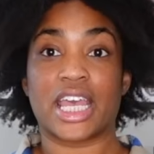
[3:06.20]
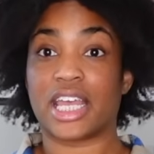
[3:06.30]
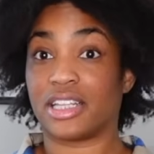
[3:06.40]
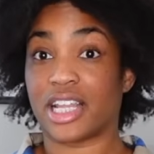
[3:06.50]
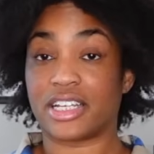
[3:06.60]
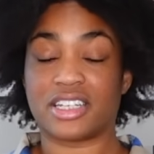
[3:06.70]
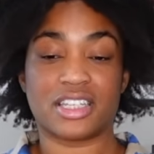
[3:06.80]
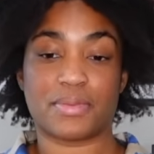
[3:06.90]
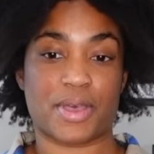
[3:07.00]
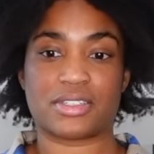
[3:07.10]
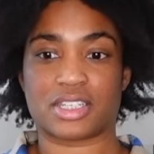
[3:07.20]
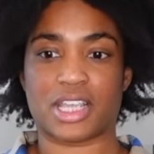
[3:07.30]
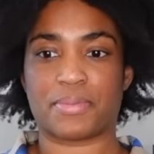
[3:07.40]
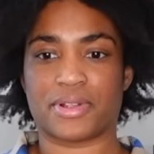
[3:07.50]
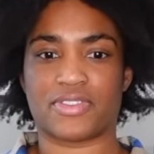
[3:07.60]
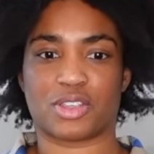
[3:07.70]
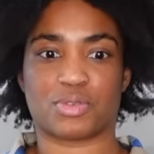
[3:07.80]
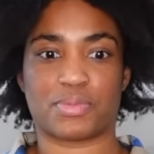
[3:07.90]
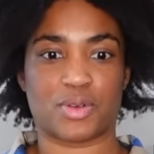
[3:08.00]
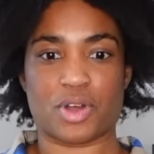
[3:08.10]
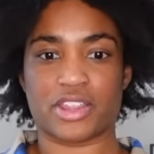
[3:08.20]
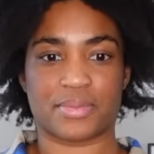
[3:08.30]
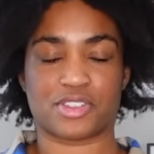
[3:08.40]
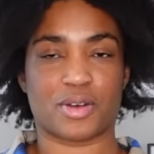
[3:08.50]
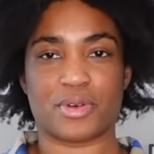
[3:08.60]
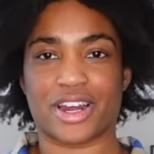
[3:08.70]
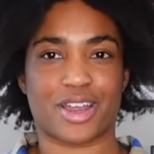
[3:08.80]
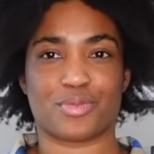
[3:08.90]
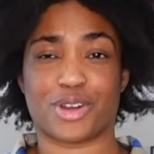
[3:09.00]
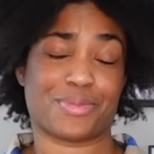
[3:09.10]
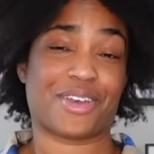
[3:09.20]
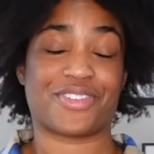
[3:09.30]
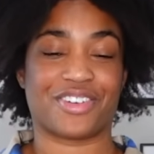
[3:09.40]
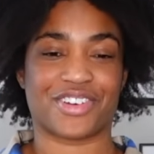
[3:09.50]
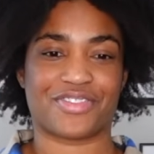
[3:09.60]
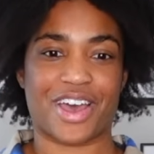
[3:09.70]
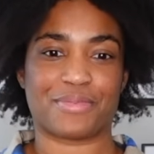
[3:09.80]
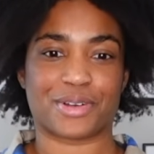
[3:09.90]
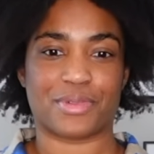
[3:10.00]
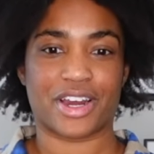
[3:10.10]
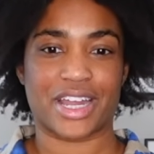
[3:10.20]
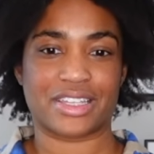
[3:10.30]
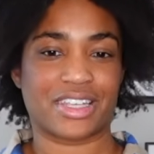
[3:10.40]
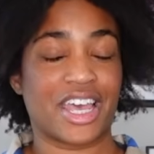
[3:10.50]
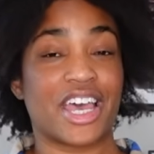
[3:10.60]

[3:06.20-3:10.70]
In London, the best example of this would be Walthamstow Market, one of my favorite fabric markets.